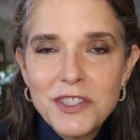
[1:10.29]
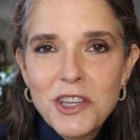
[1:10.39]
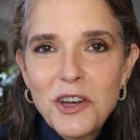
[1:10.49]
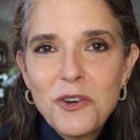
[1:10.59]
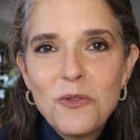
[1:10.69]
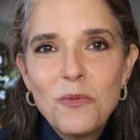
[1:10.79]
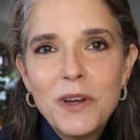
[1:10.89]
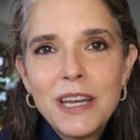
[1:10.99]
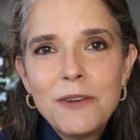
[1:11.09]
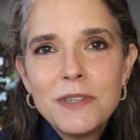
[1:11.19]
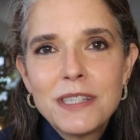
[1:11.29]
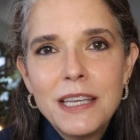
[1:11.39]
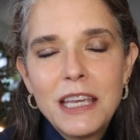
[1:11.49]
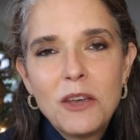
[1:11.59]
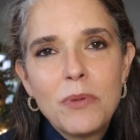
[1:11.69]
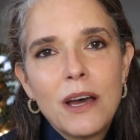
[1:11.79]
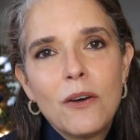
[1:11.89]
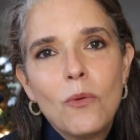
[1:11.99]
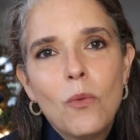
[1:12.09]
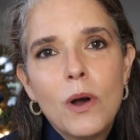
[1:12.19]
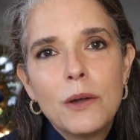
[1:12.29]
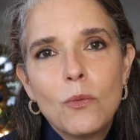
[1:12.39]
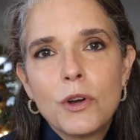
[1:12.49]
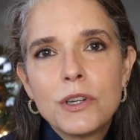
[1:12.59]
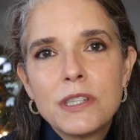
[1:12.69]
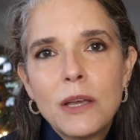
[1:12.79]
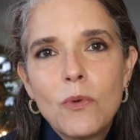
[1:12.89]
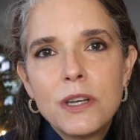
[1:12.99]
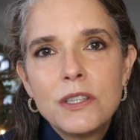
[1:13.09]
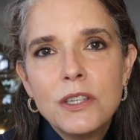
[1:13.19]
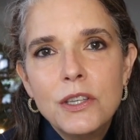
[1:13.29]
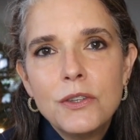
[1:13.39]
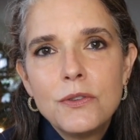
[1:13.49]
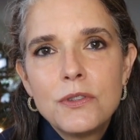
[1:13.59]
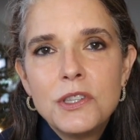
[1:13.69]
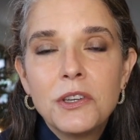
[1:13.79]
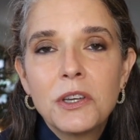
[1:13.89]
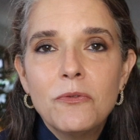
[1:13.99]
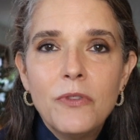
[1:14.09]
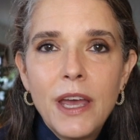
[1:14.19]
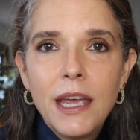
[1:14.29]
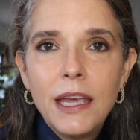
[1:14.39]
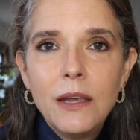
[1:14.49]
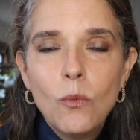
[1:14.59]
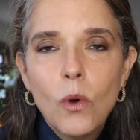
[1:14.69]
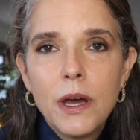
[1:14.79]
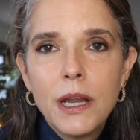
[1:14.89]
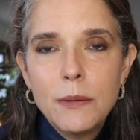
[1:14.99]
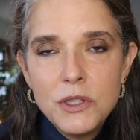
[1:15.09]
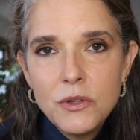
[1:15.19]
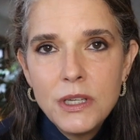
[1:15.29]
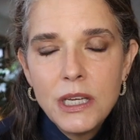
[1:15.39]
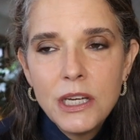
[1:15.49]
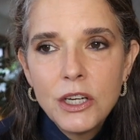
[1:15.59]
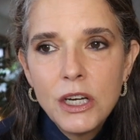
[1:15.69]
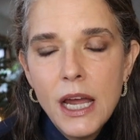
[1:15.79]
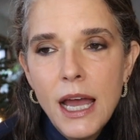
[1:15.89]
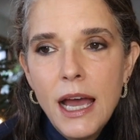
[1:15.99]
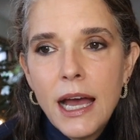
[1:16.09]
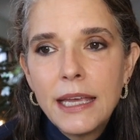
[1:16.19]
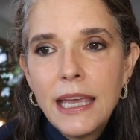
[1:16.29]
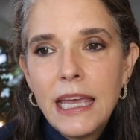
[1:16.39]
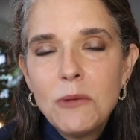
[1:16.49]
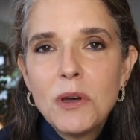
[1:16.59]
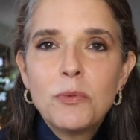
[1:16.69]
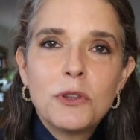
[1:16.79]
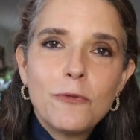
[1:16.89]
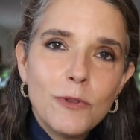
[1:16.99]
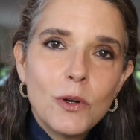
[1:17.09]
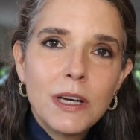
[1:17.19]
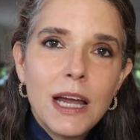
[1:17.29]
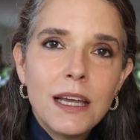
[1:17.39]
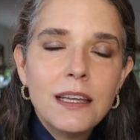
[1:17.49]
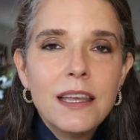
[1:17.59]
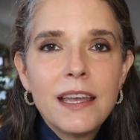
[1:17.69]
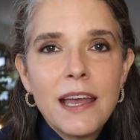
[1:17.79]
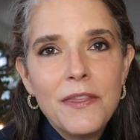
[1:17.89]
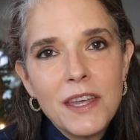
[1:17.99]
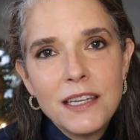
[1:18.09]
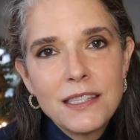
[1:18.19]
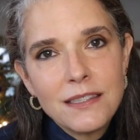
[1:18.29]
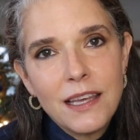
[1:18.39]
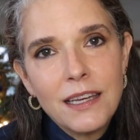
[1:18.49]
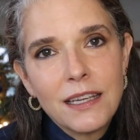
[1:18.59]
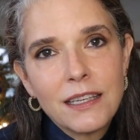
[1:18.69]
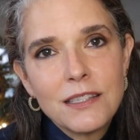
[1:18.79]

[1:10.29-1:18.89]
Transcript: So when I was thinking about what words I wanted to use to convey what I'm doing here, I came up with Flora and then aesthetic.